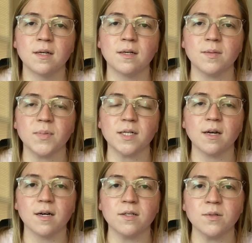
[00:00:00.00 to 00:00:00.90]
But
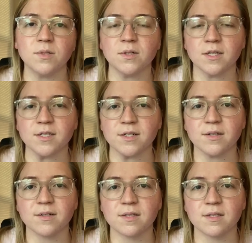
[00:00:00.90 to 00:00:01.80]
God knows your
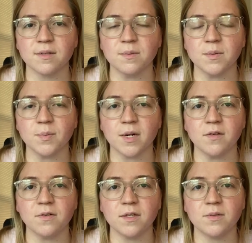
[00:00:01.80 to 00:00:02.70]
concerns, so we will pray
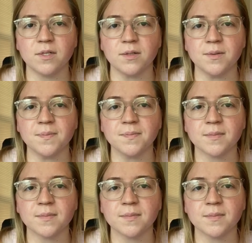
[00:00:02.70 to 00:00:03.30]
for you too.